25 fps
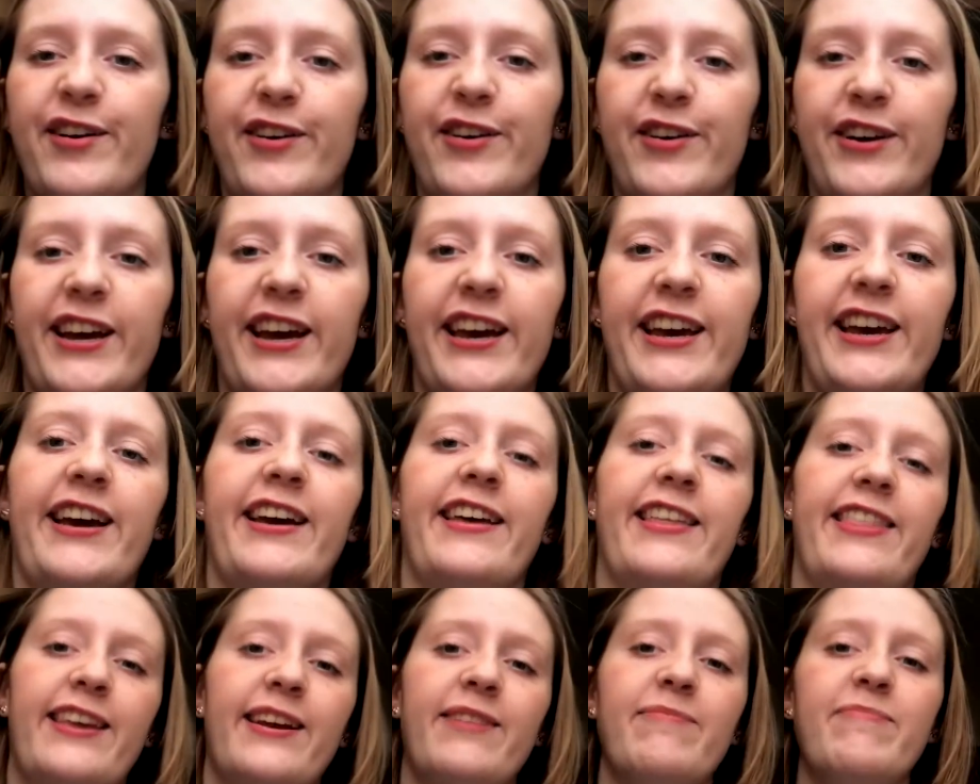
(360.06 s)
Okay,
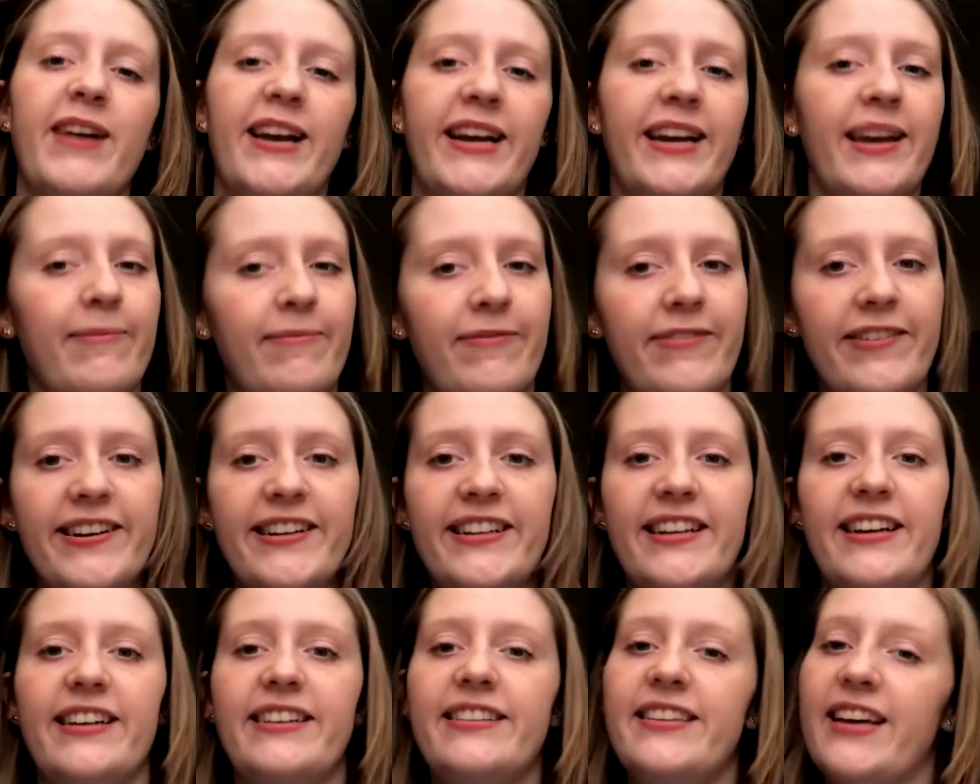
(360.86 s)
I think my kipfel
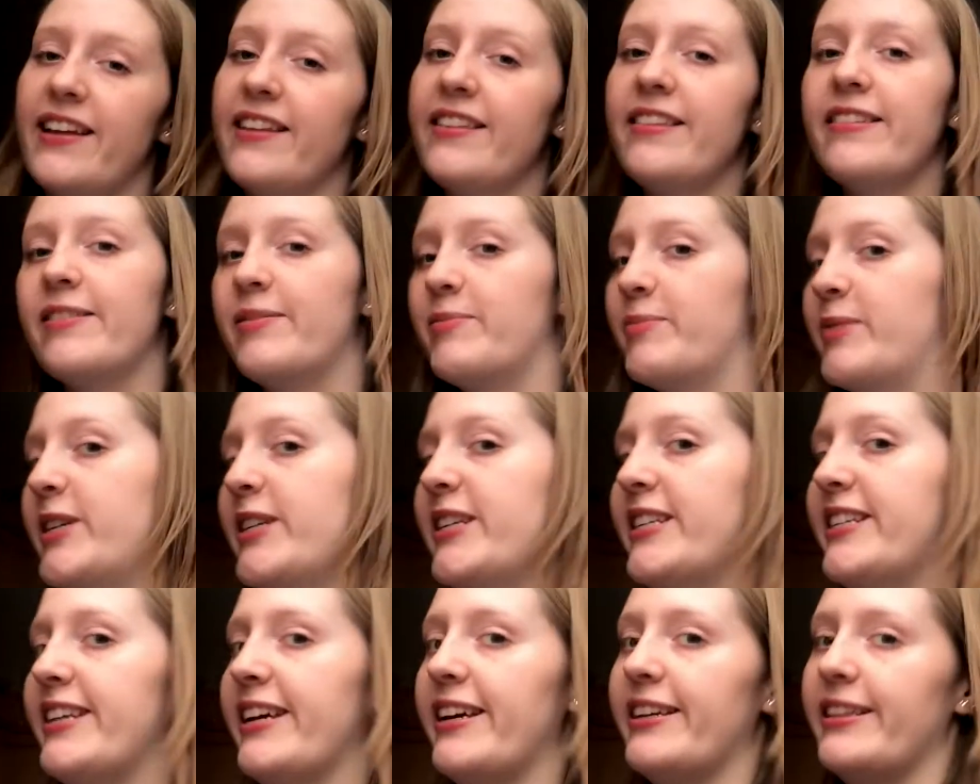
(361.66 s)
are done, so I'm
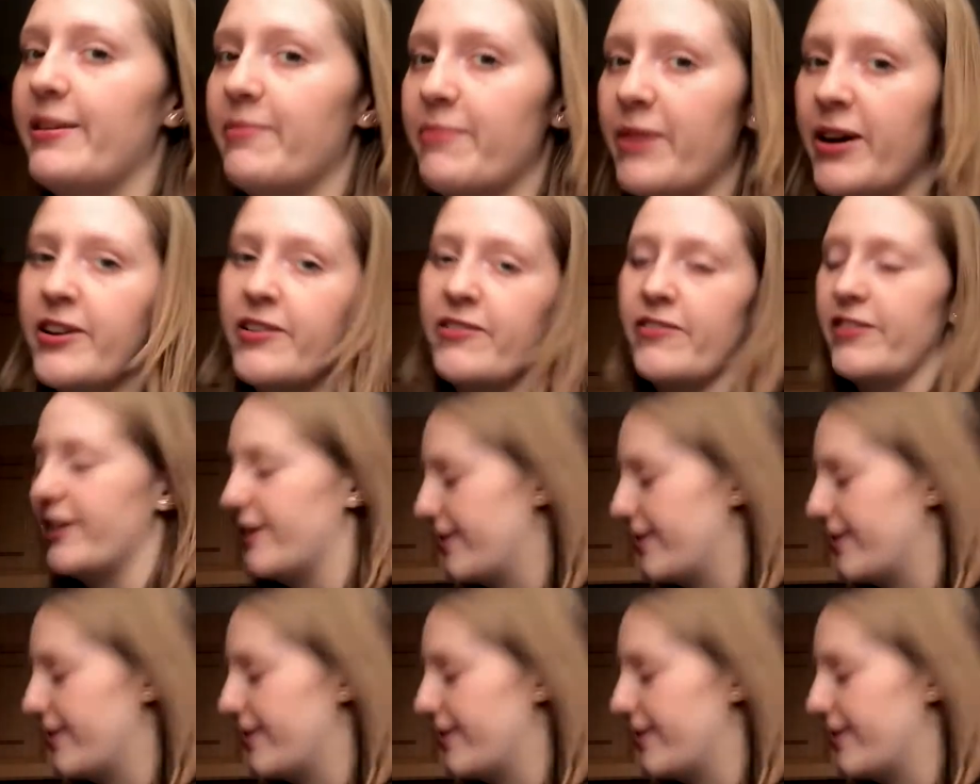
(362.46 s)
gonna take them out of the